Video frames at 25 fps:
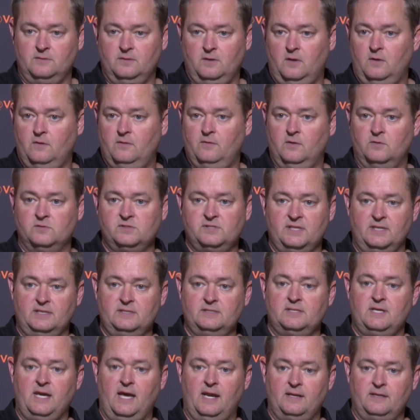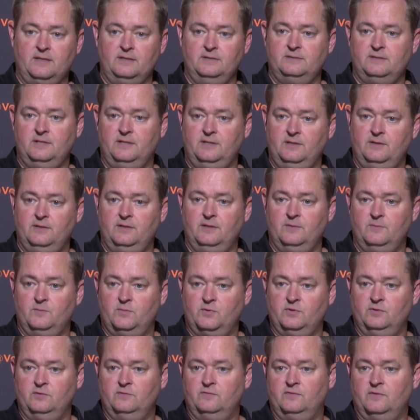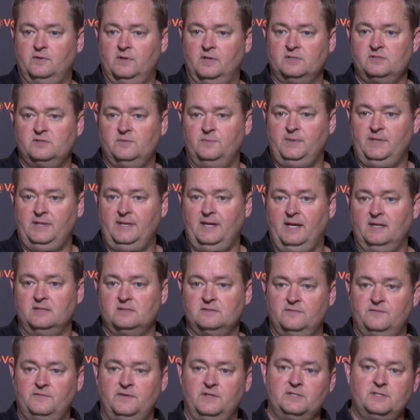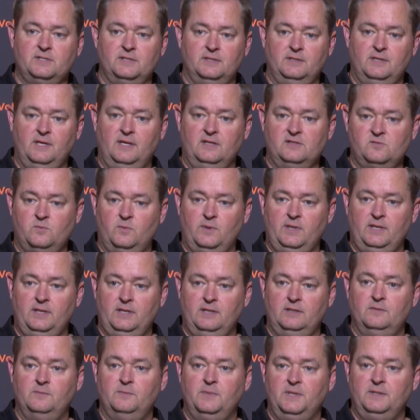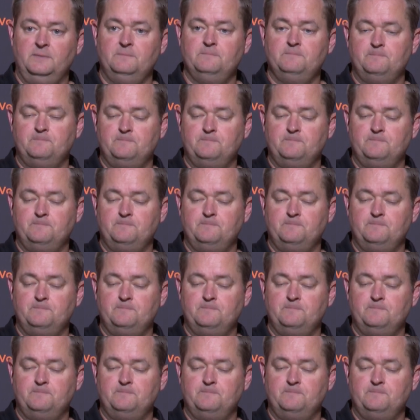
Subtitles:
all those things got to continue to improve for us to be as efficient as we need to be.